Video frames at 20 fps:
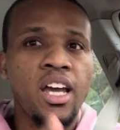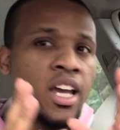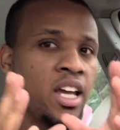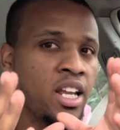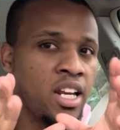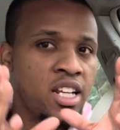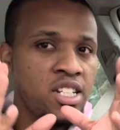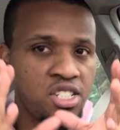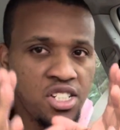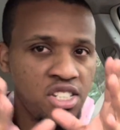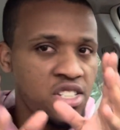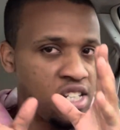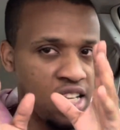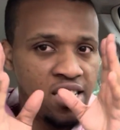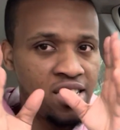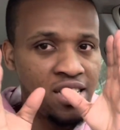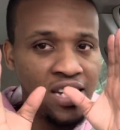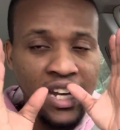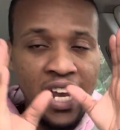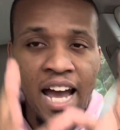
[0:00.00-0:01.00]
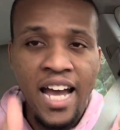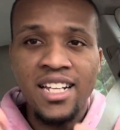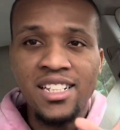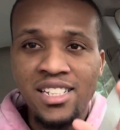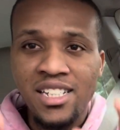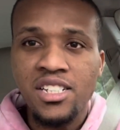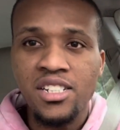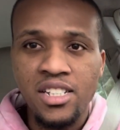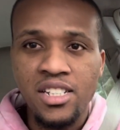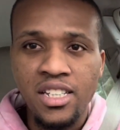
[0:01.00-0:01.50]
and it's not
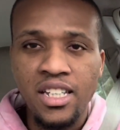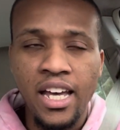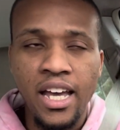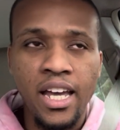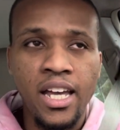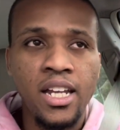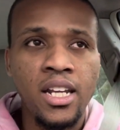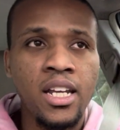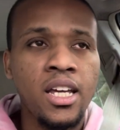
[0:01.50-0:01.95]
teaching that.